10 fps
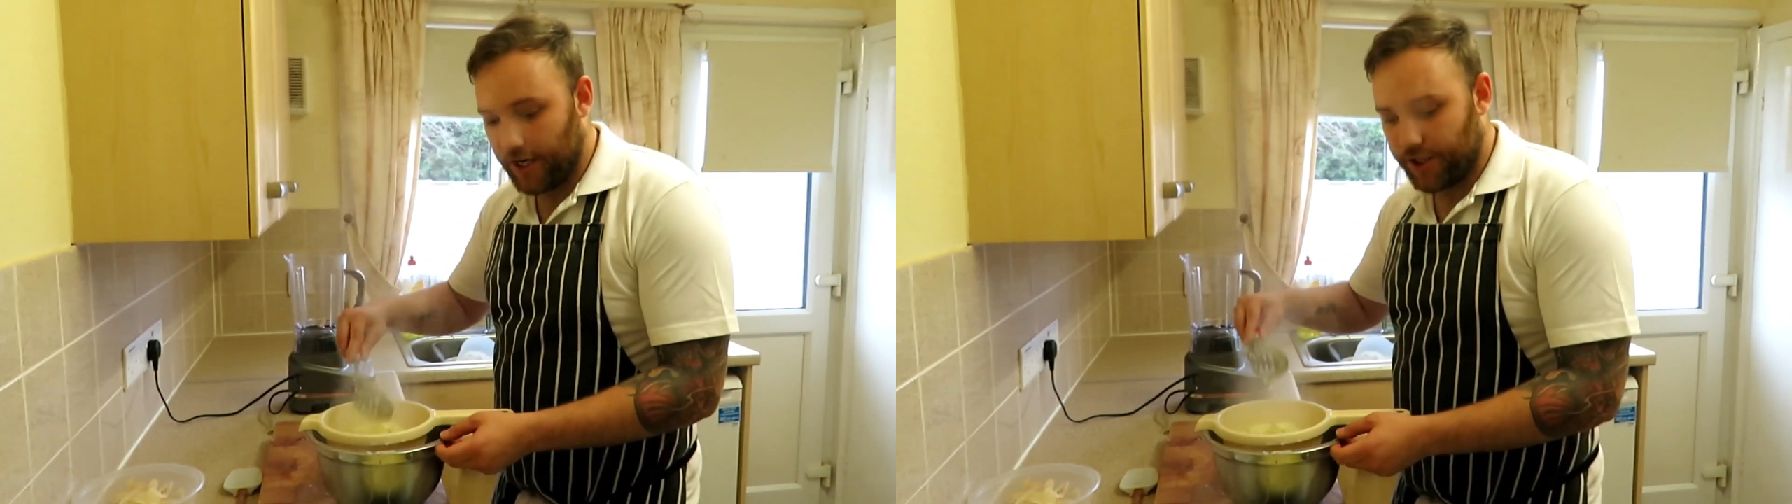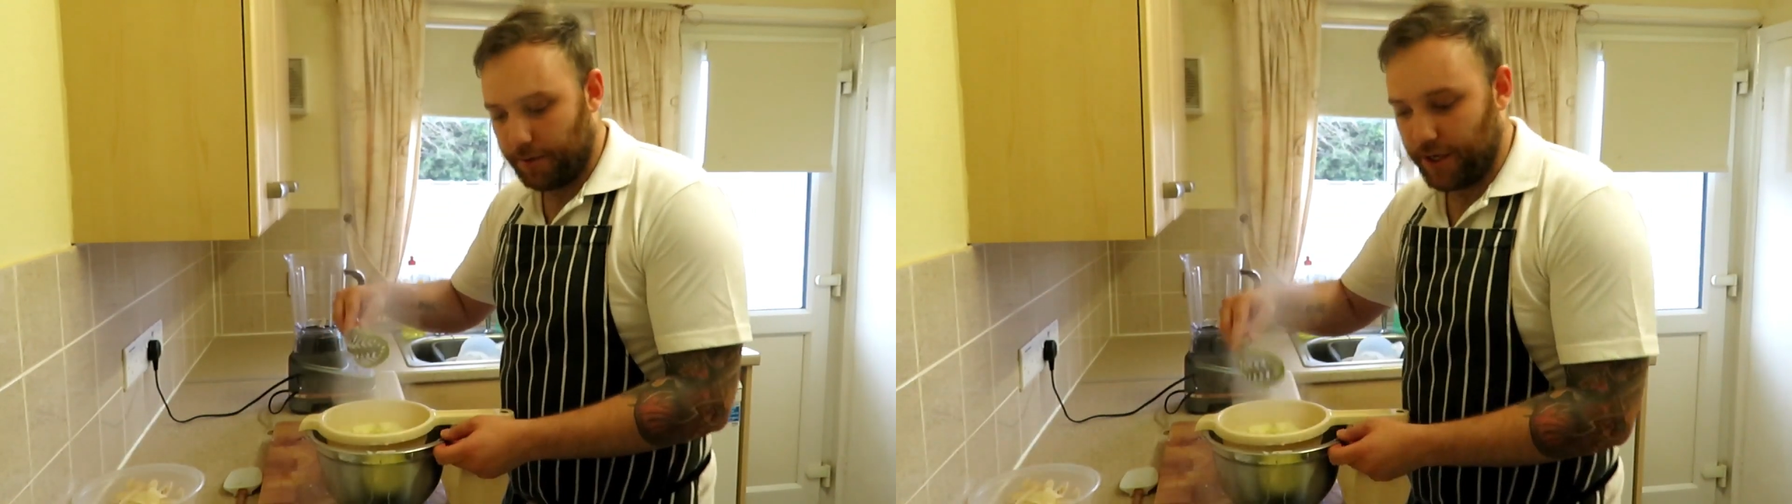
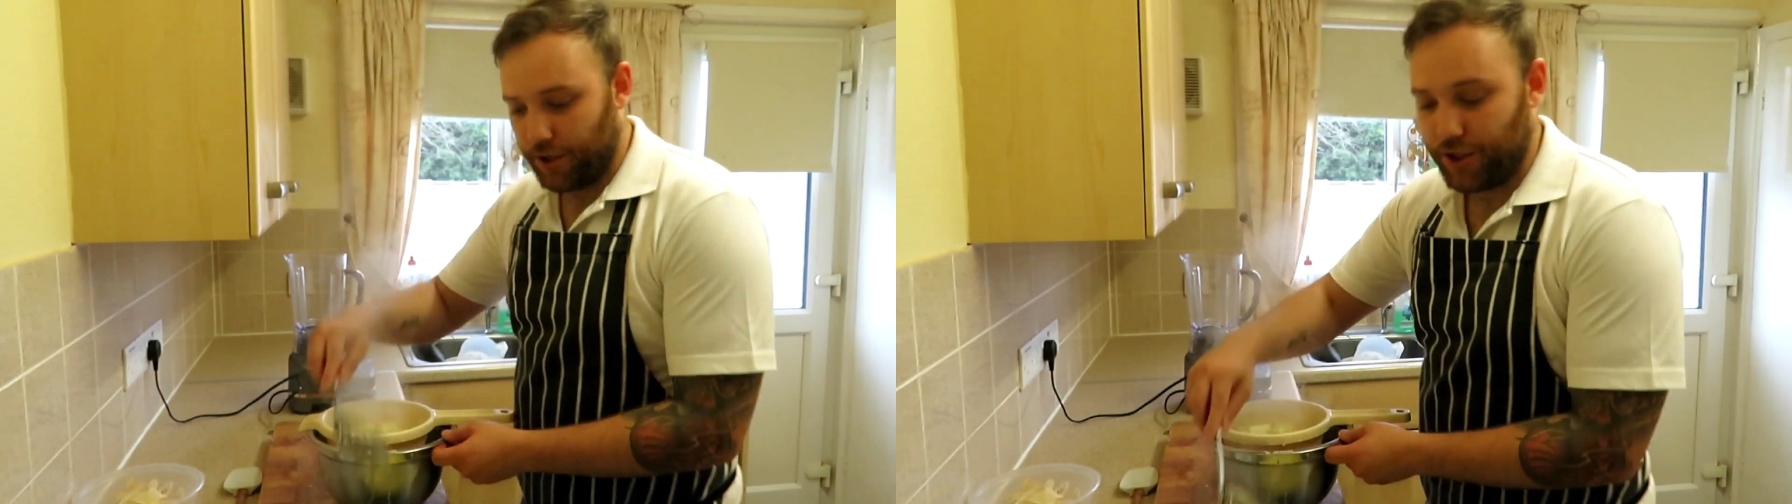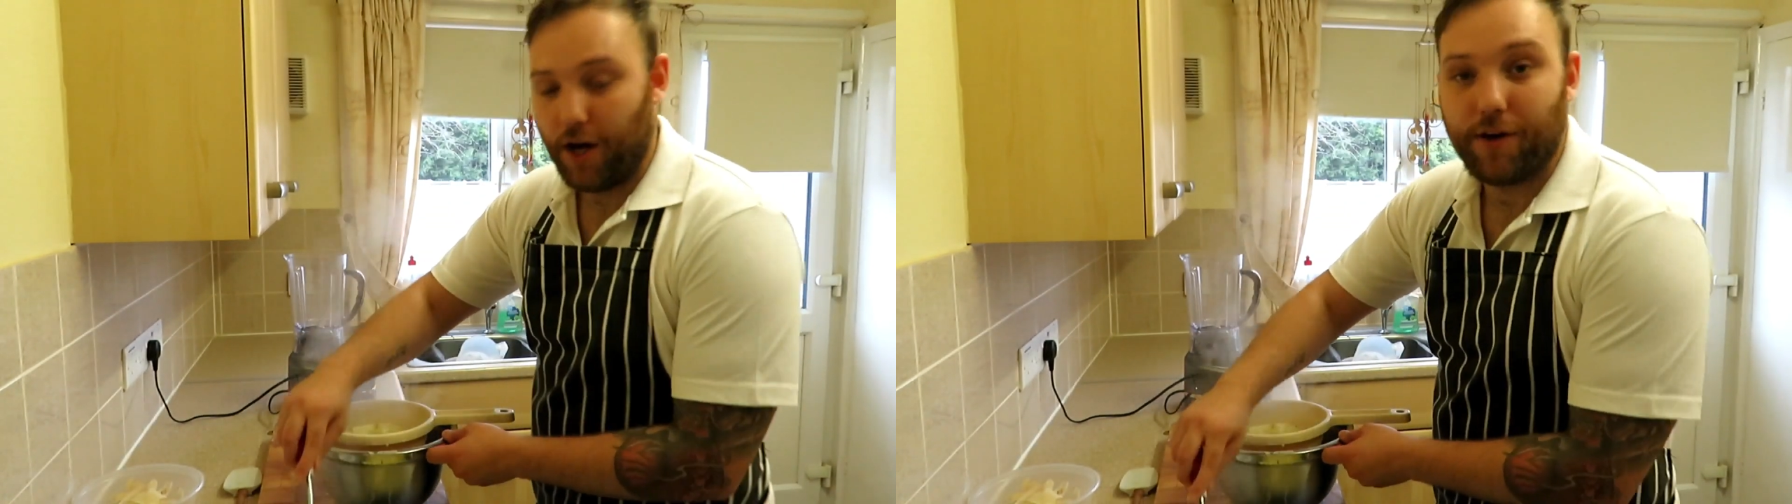So it
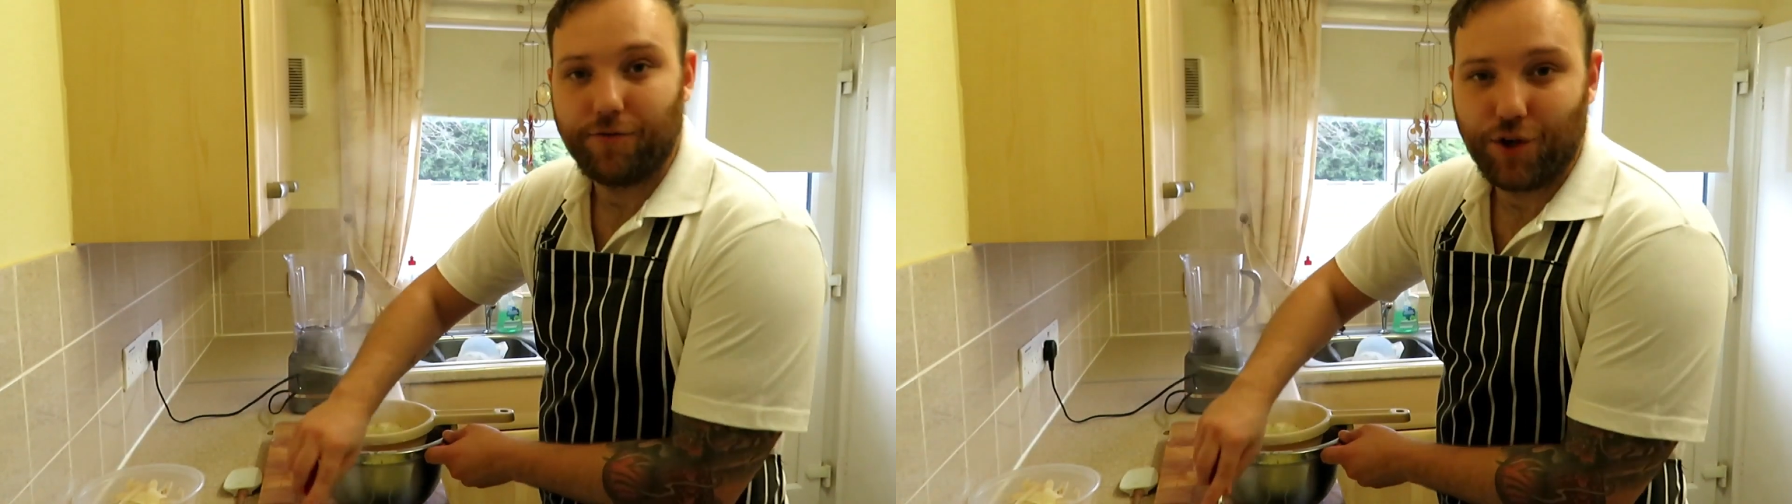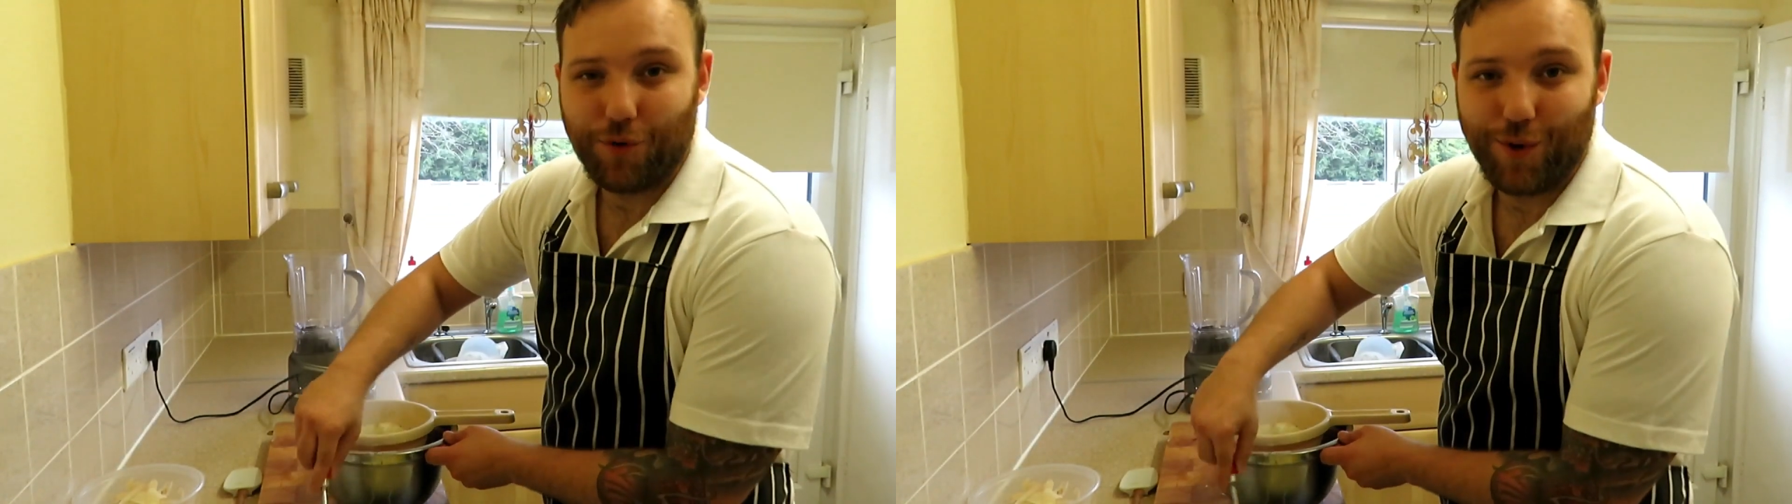looks like
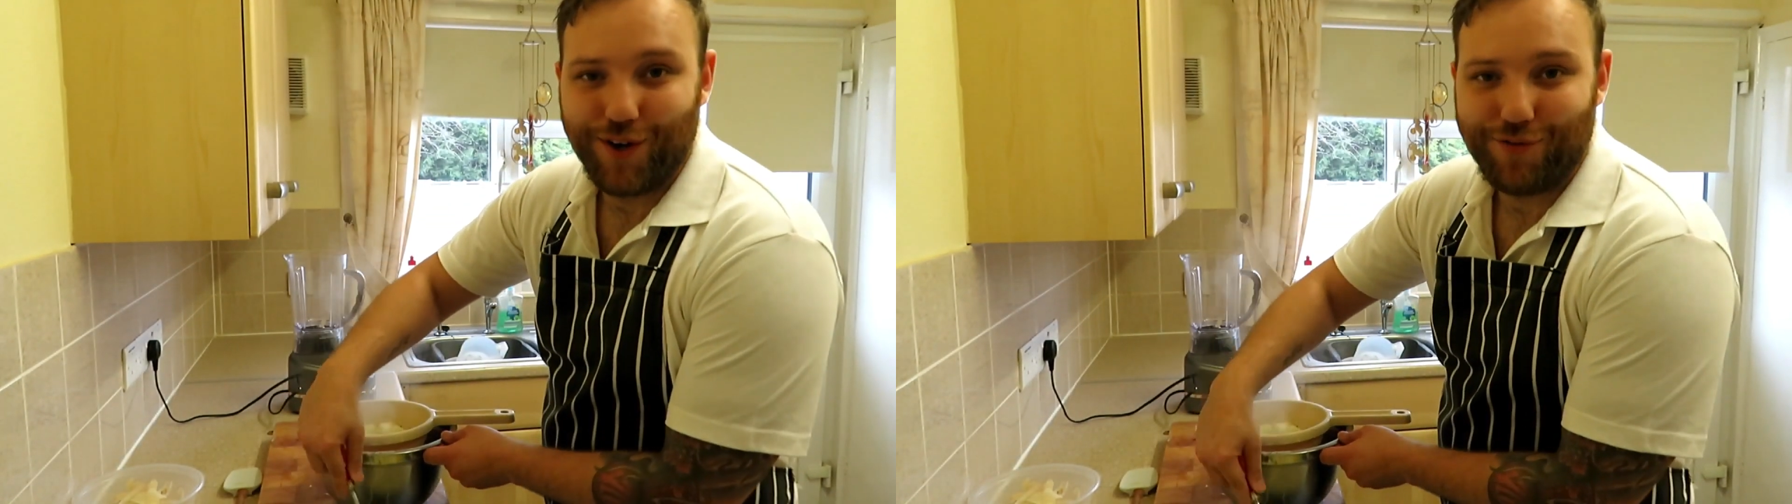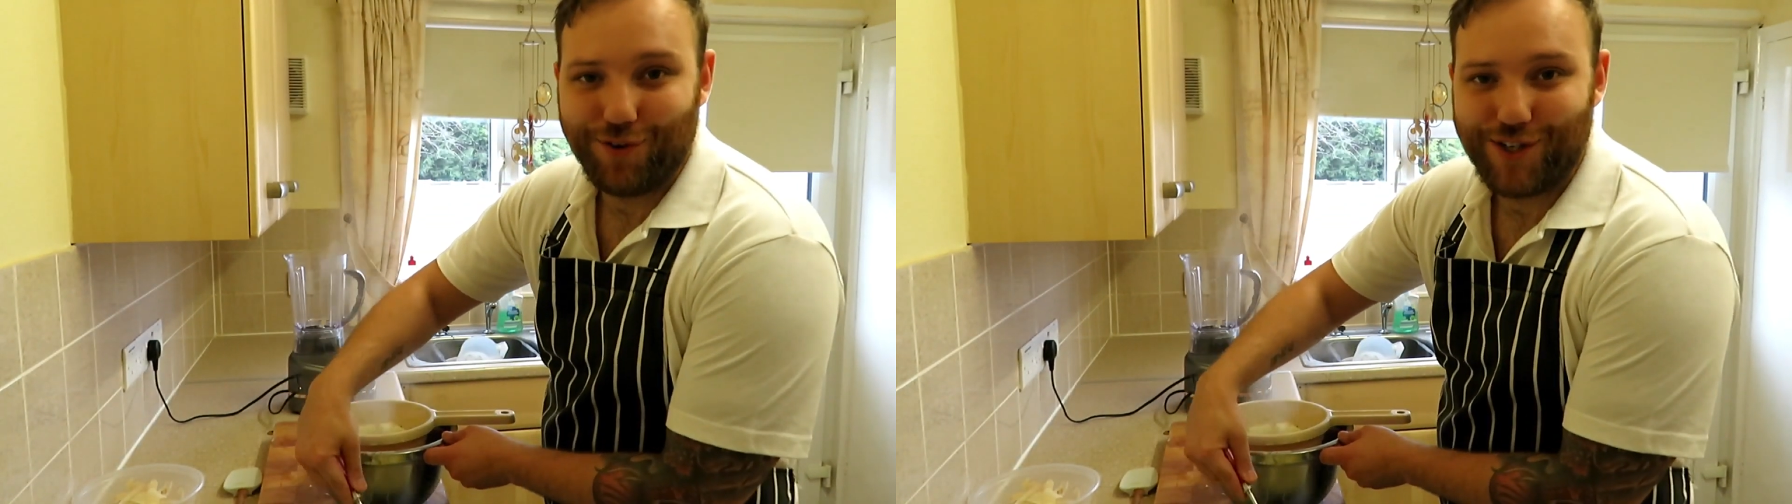I've done a
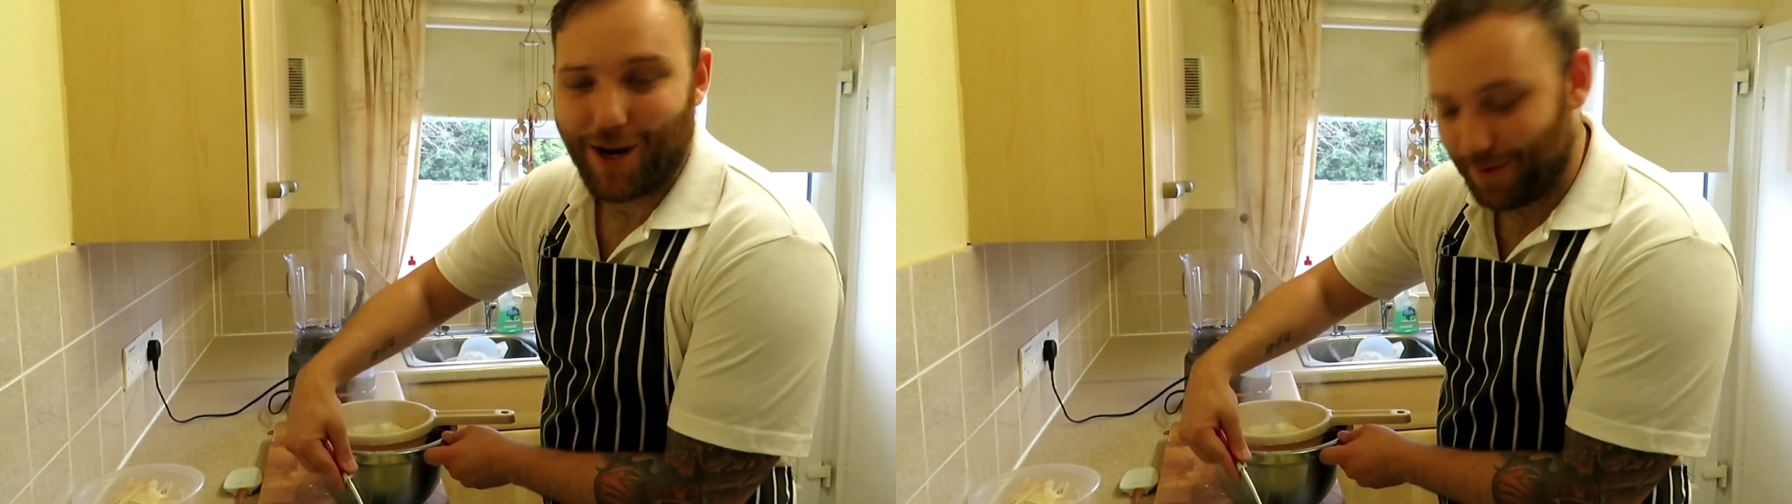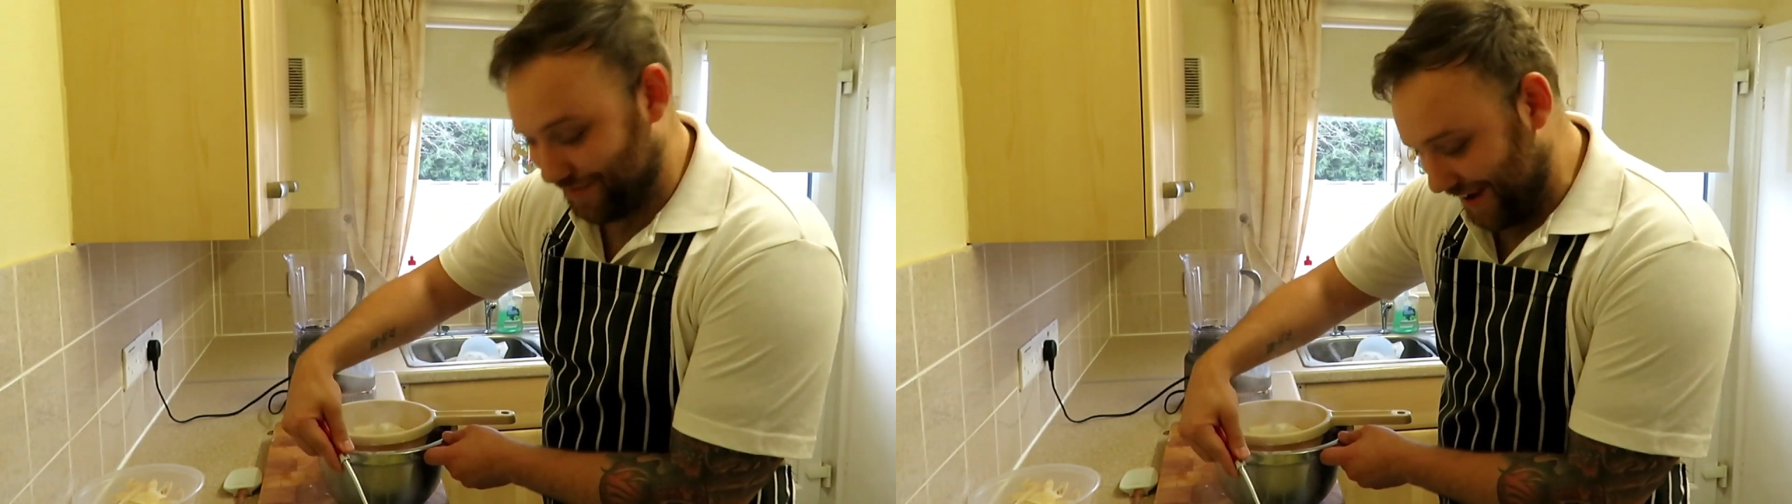wonderful
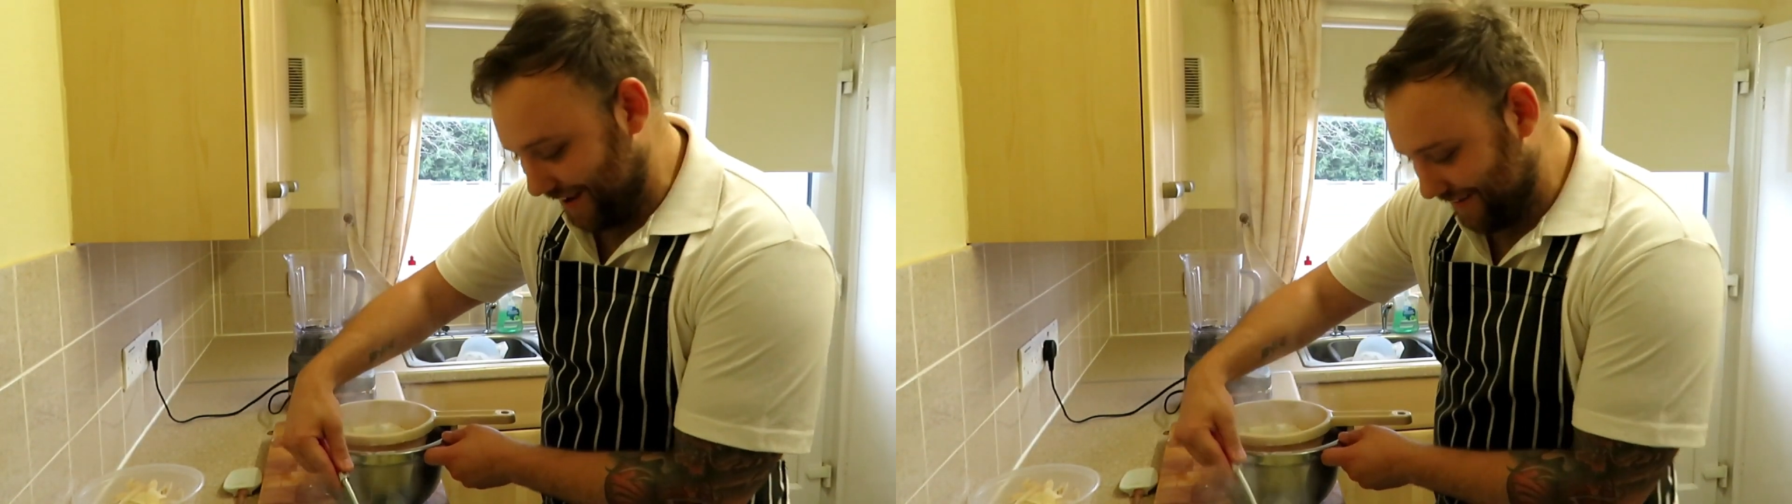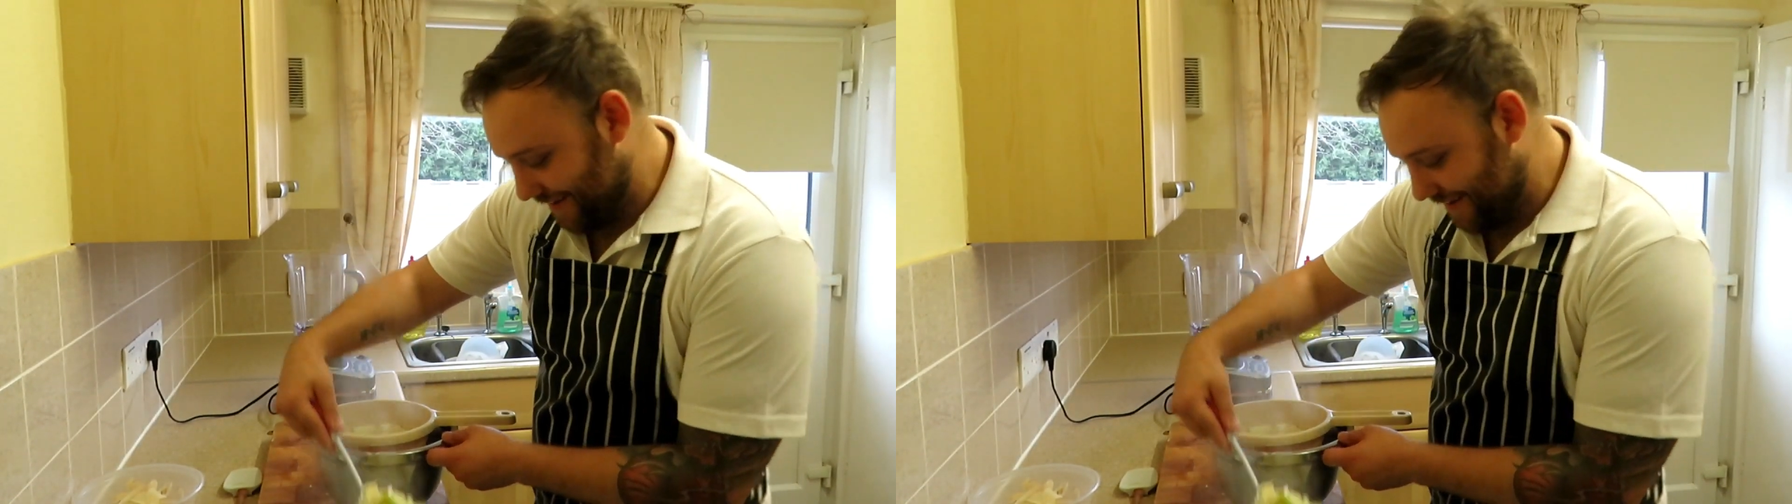job of it.